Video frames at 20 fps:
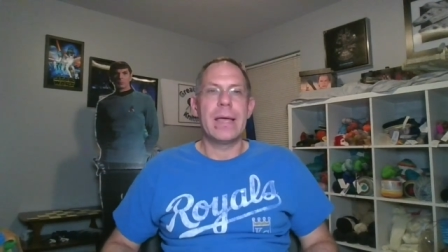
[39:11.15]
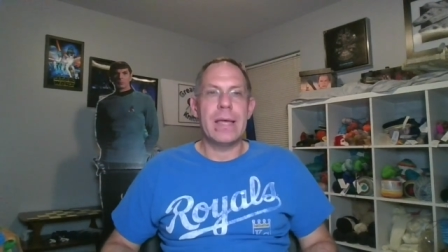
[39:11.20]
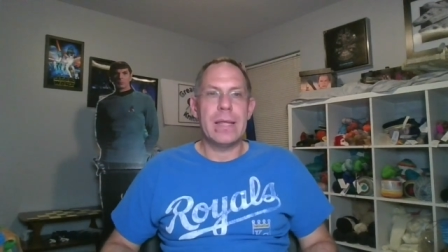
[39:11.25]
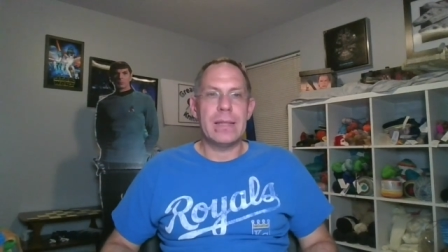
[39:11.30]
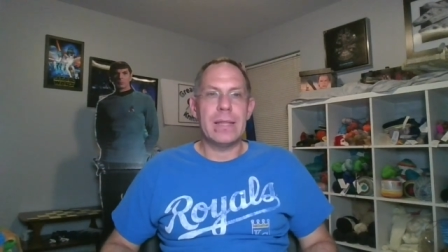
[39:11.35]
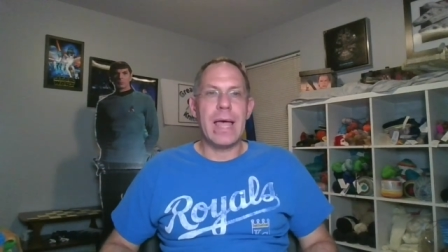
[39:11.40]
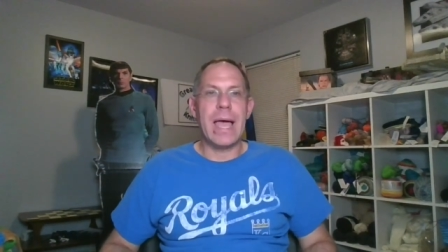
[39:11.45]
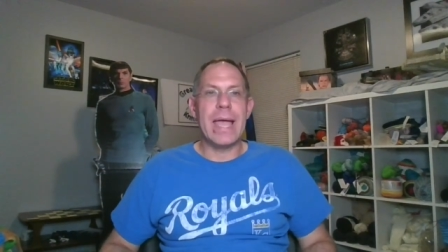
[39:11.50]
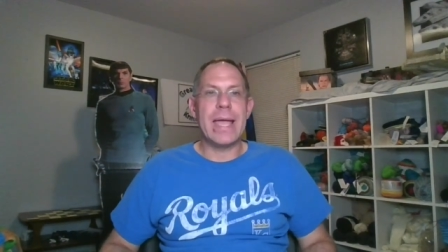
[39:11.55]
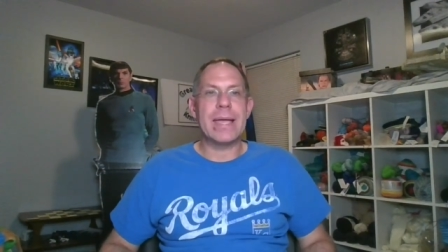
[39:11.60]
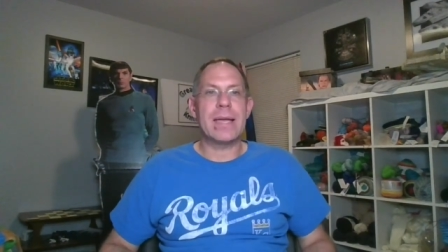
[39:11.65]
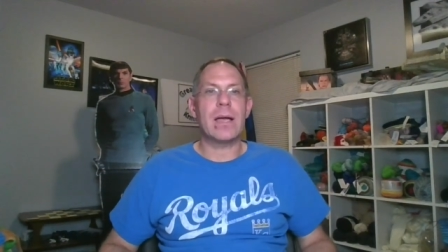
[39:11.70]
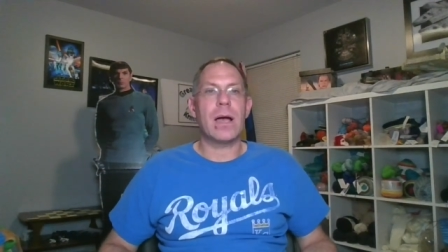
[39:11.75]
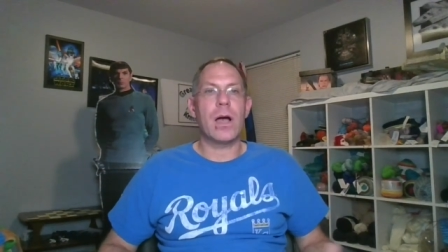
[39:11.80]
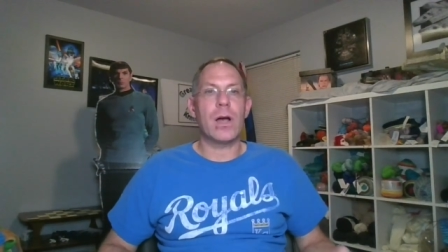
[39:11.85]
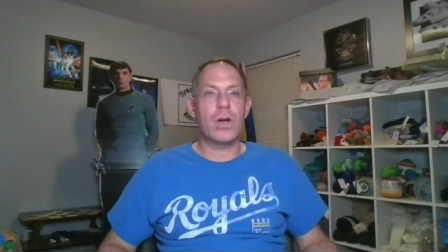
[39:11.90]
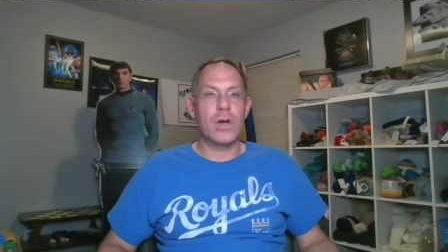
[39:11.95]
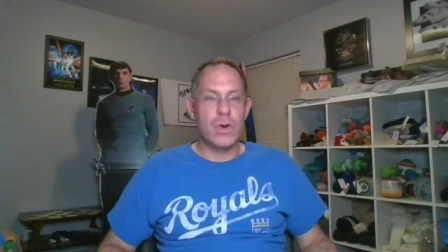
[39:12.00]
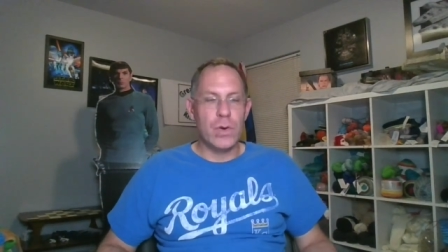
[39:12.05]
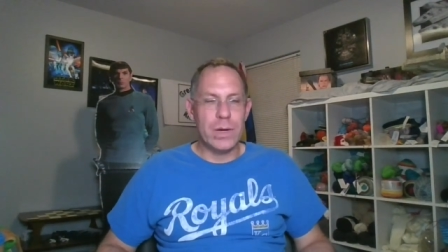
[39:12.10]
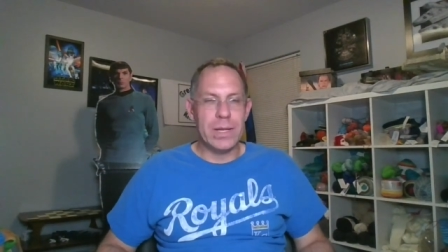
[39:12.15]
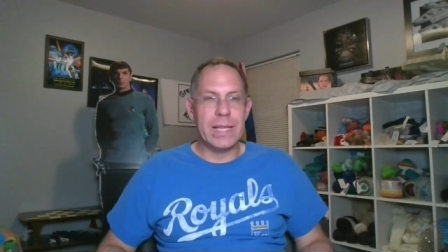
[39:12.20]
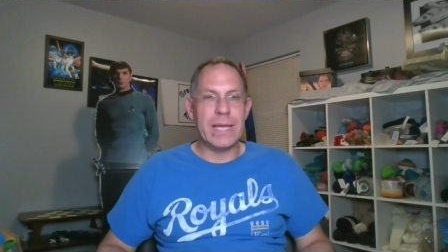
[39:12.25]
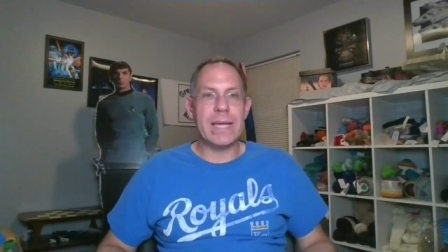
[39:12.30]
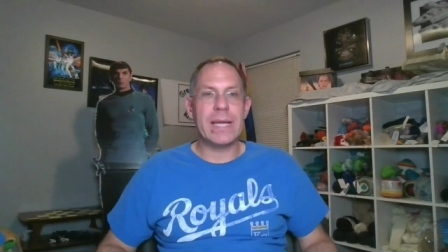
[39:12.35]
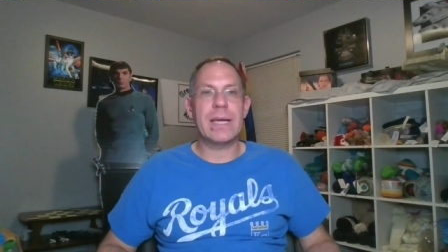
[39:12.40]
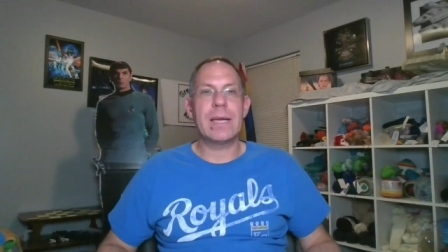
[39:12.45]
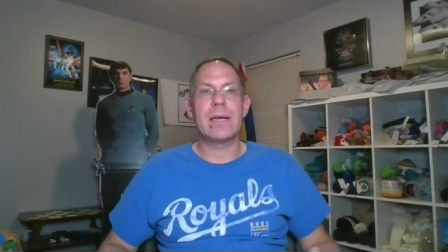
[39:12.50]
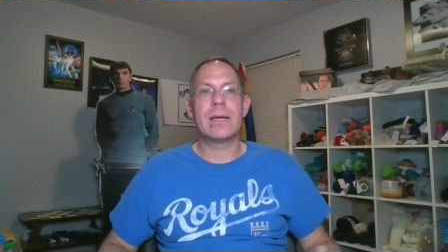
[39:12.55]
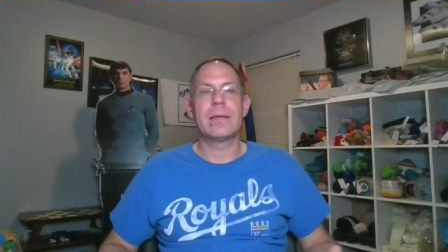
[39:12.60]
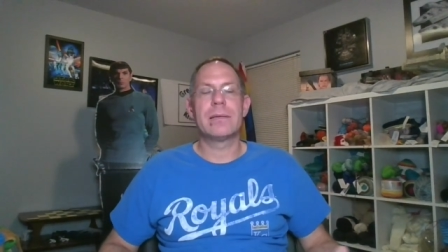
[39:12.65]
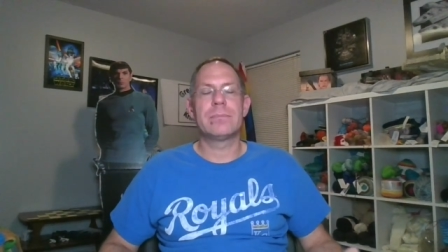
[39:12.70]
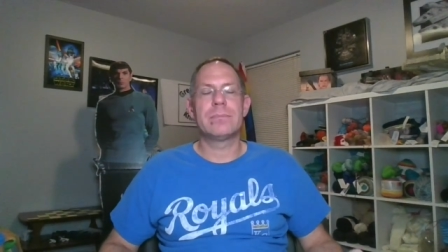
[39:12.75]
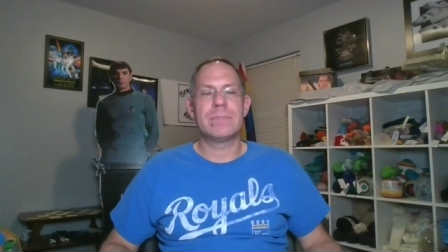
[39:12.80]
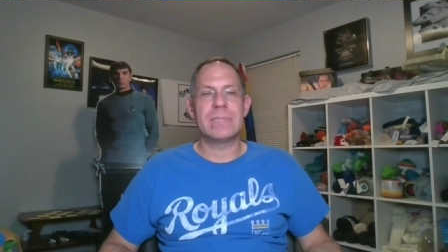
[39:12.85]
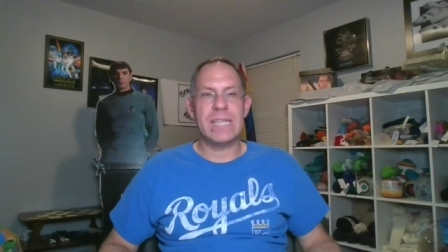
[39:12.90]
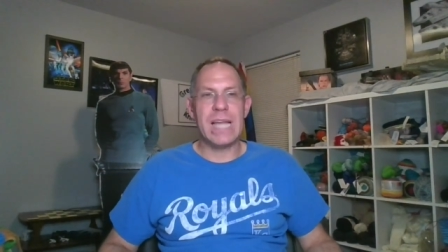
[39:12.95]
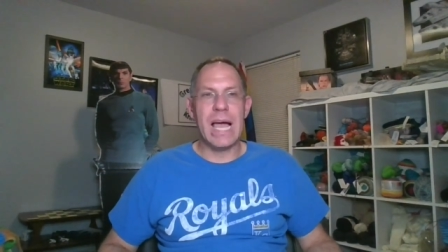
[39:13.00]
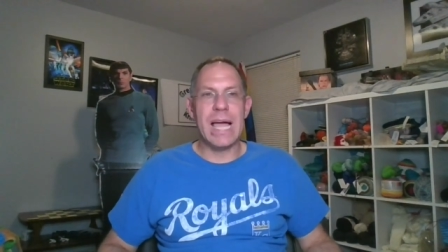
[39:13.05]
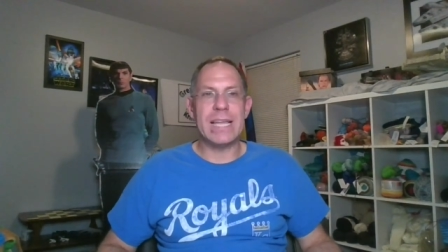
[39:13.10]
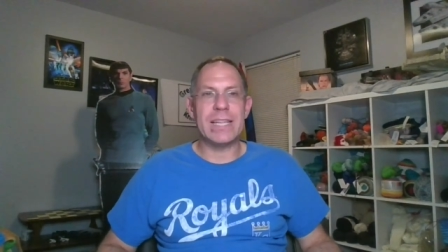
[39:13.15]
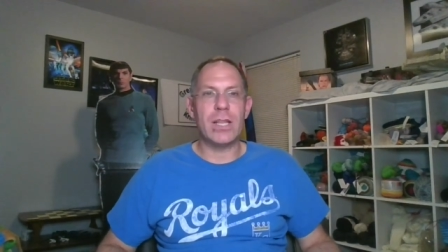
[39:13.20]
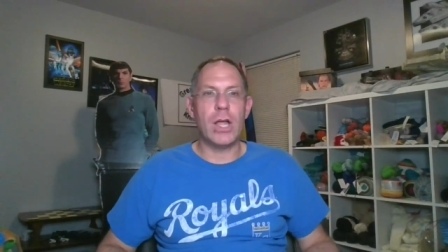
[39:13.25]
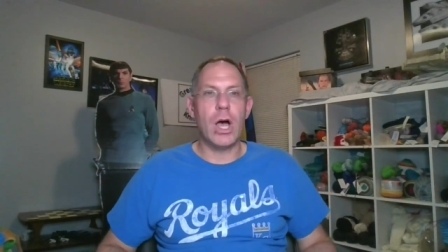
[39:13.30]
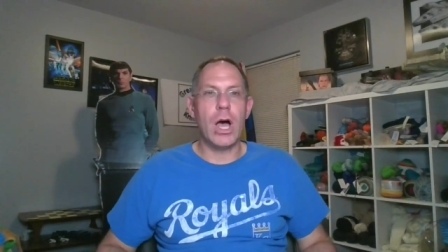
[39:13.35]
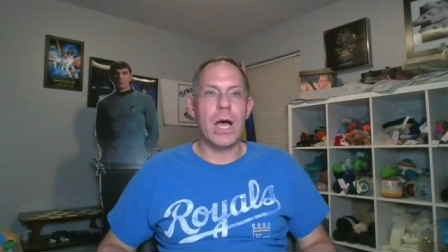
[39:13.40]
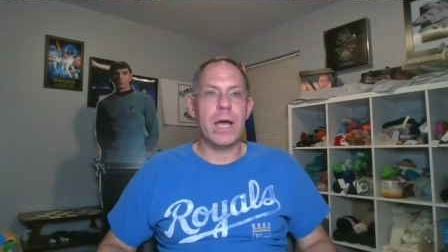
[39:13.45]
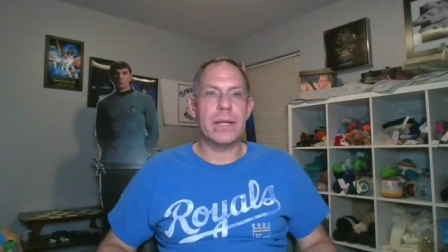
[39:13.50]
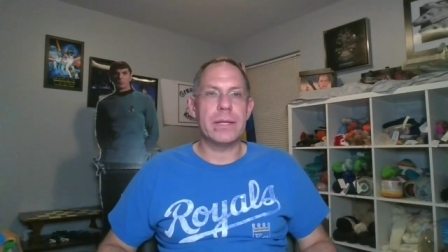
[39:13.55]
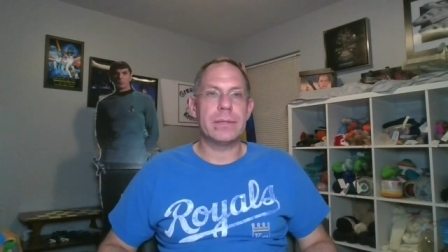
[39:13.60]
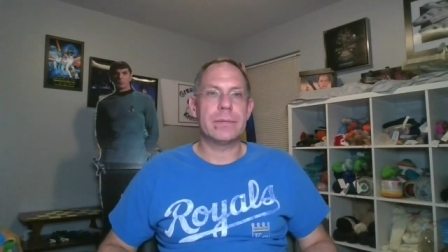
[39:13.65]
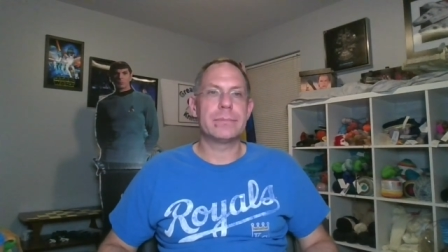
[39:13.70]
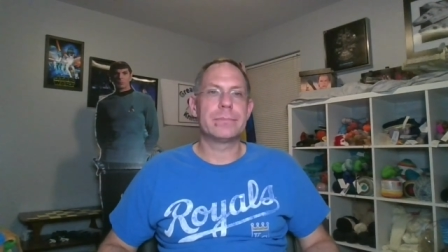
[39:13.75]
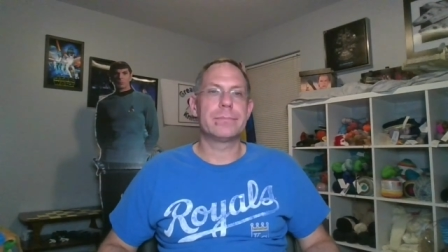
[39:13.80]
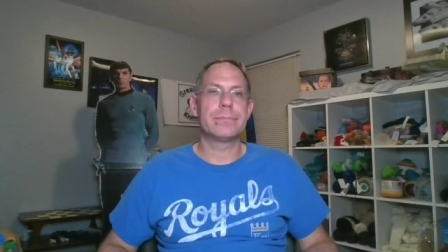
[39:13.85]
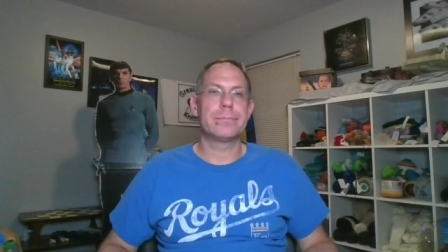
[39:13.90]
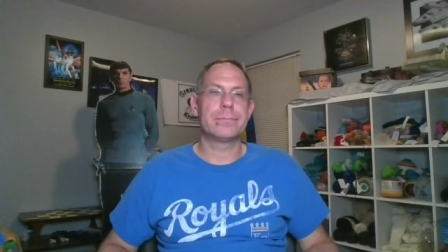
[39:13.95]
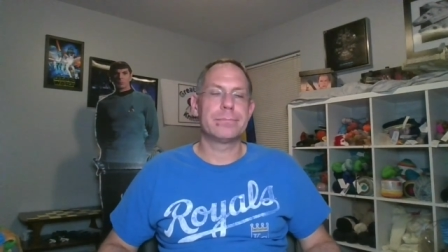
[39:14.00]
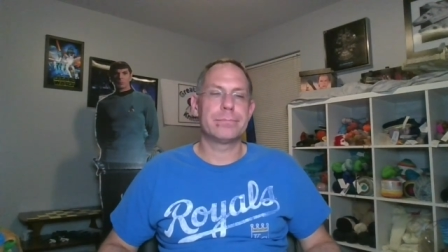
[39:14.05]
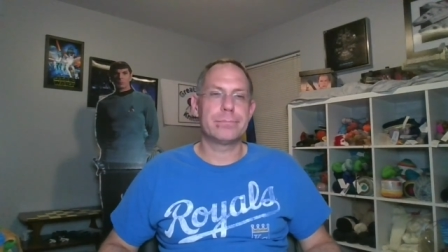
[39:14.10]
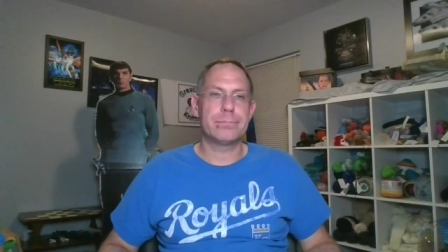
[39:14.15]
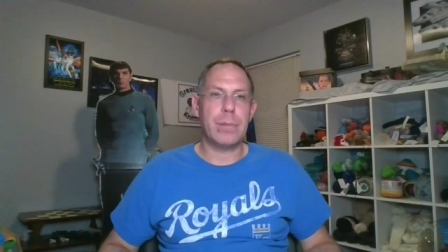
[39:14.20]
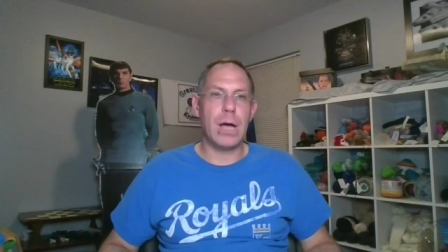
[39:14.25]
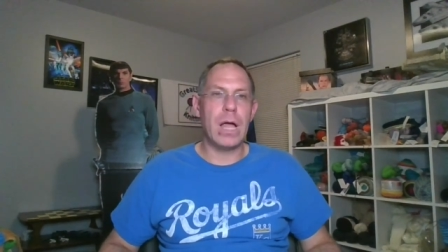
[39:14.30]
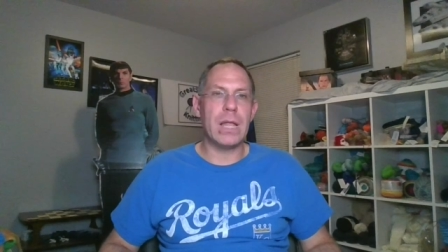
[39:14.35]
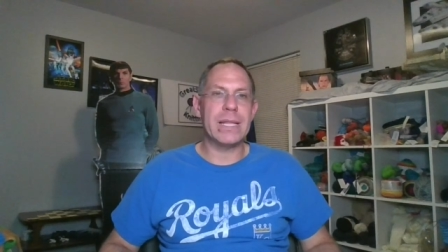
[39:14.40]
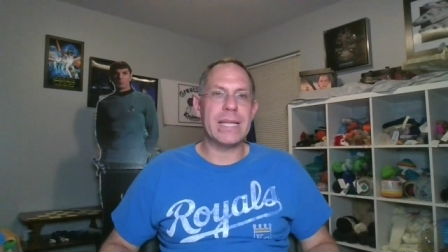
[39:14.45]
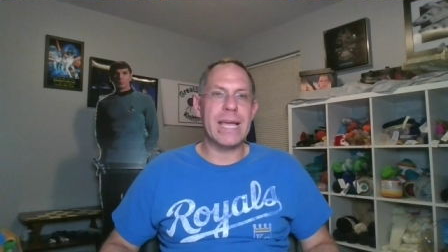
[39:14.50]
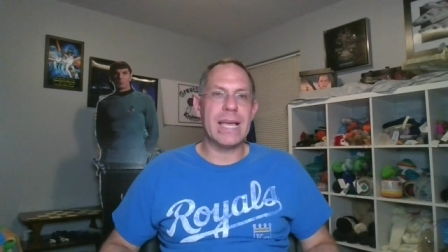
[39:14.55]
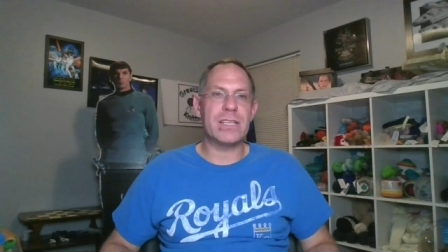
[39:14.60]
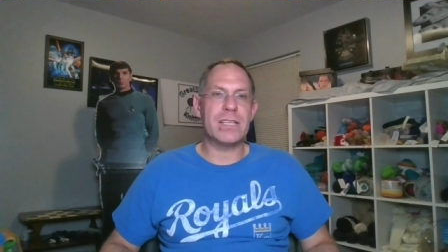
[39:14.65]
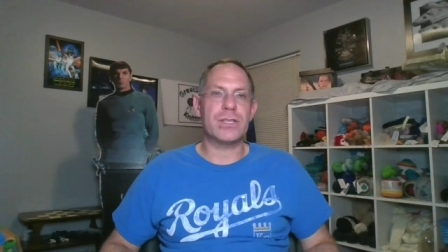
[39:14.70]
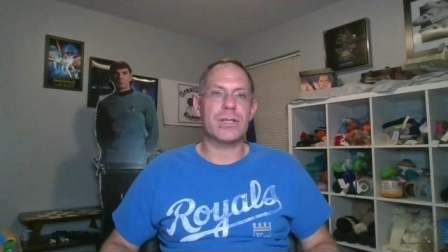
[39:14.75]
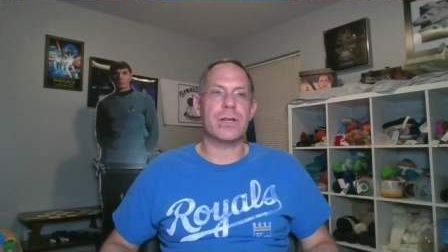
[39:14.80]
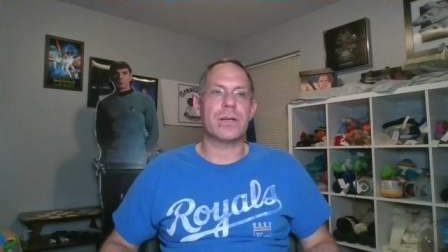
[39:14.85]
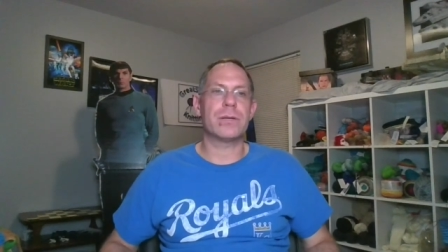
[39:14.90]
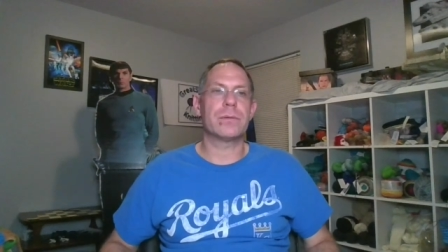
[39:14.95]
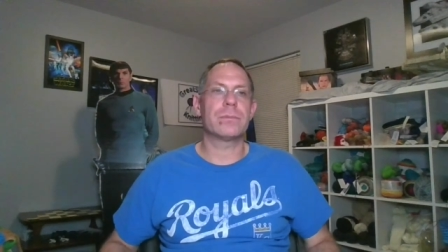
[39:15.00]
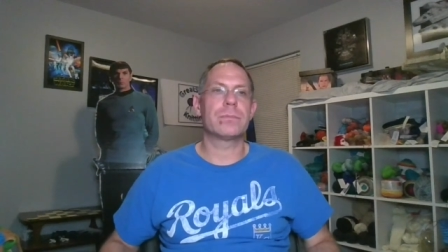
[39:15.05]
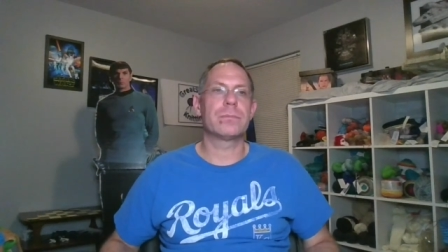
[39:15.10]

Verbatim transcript: like acrylic, nylon, polyester.